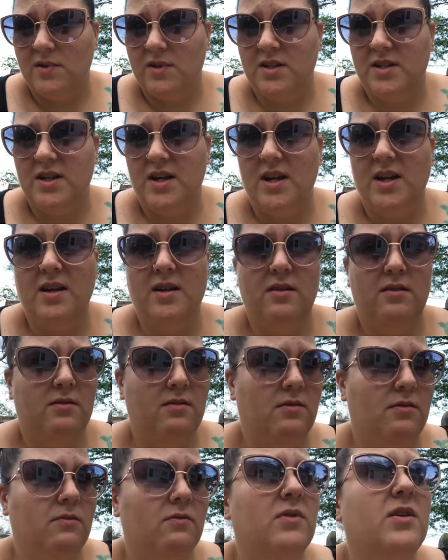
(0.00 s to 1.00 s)
Diet
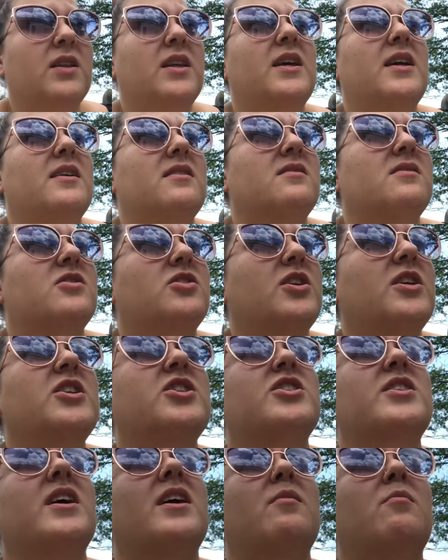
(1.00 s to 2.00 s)
really hasn't
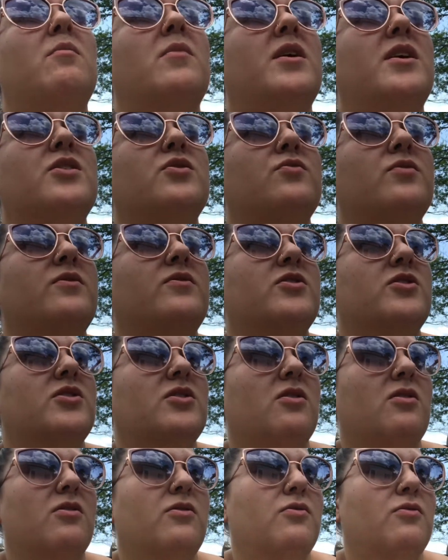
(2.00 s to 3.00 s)
changed that much. We've just
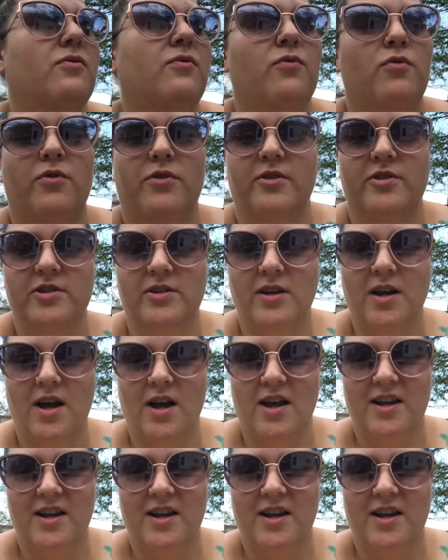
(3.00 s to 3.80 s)
gone through 4th of July,